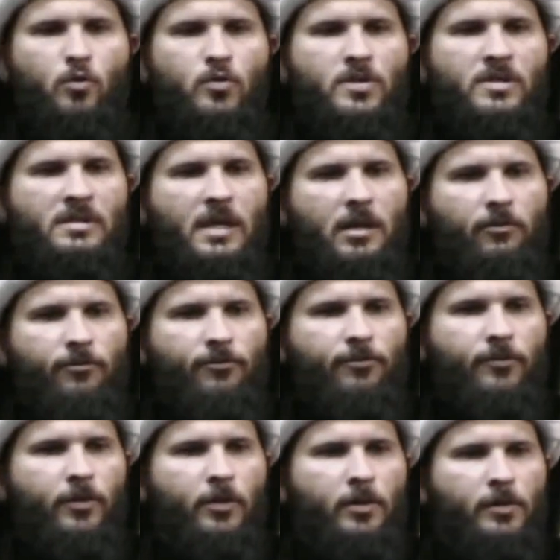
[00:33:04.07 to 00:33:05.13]
safe
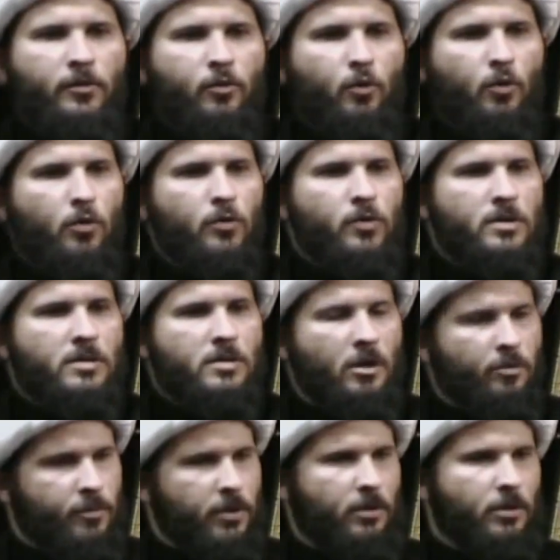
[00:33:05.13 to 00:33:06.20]
to go to
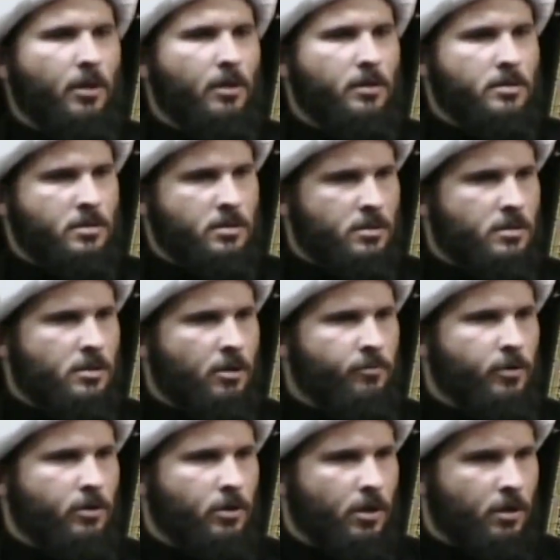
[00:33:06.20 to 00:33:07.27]
Samarra? Isn't
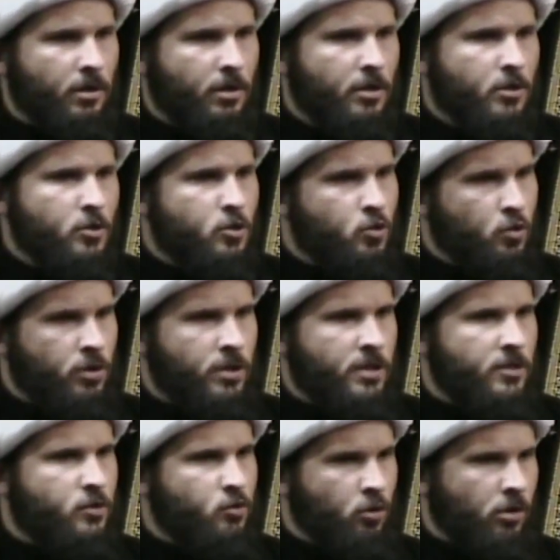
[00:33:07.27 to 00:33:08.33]
Samarra Sunni
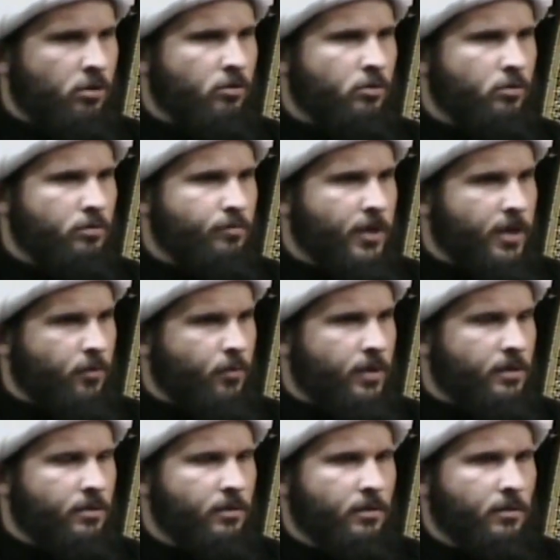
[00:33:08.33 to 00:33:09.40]
stronghold? By the
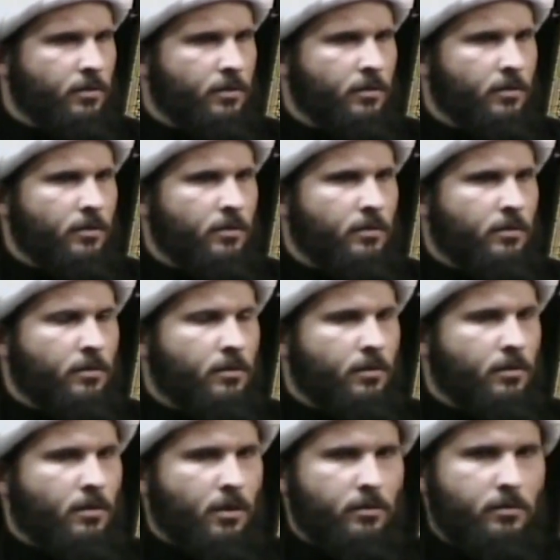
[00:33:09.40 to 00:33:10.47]
way,
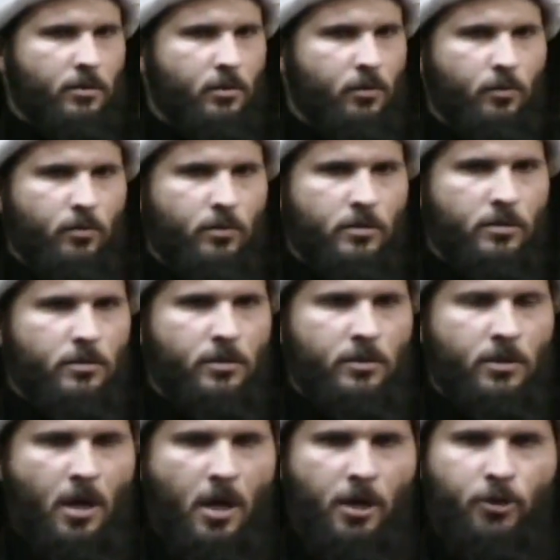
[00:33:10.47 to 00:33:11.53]

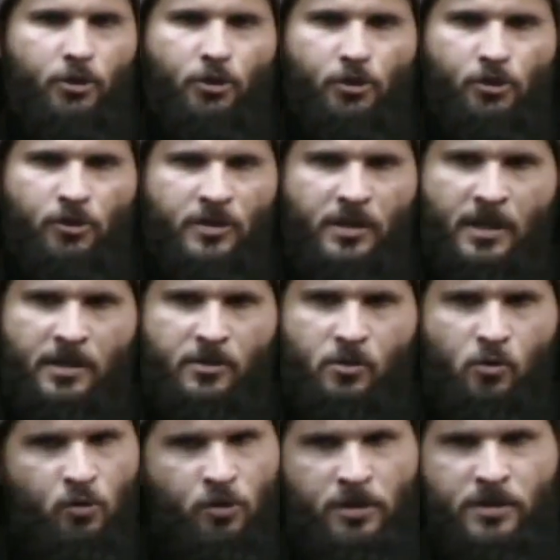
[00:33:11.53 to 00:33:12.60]
Daesh is against
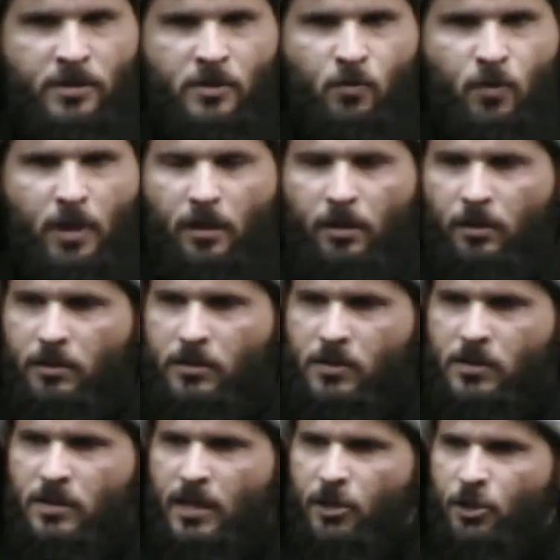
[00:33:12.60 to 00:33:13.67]
Sunnis as well. This
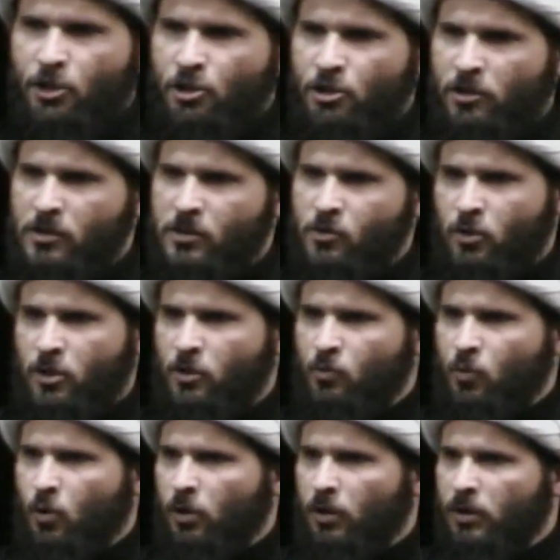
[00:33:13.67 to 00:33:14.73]
is not a Shia-Sunni
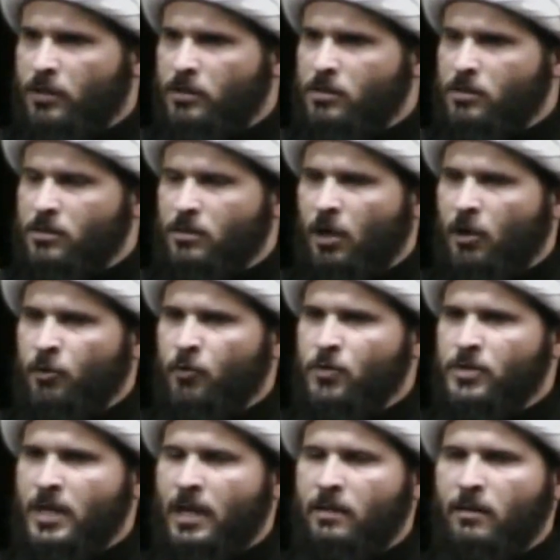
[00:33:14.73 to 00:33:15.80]
war. Let's
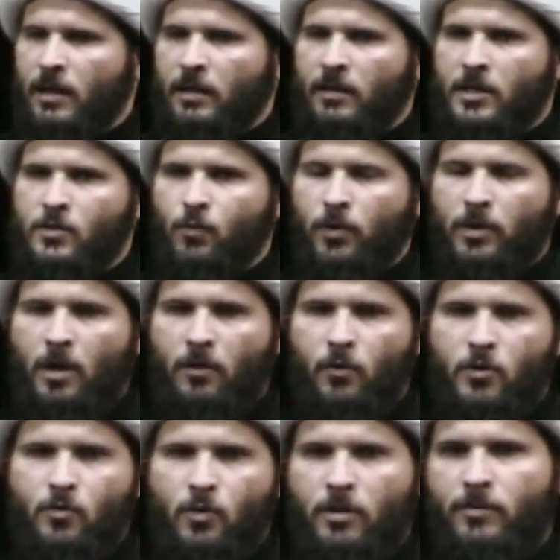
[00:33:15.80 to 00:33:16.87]
understand that. That's what
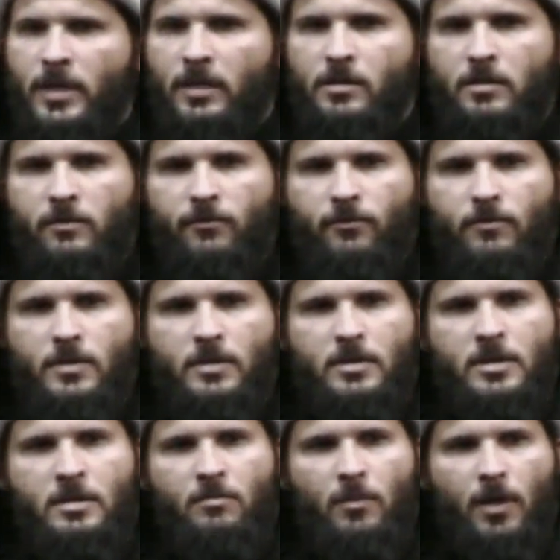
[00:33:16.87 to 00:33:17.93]
others want to make it
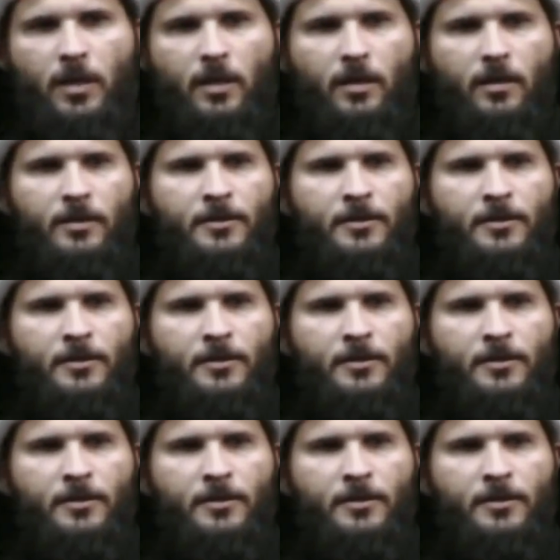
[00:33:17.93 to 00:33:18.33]
seem like.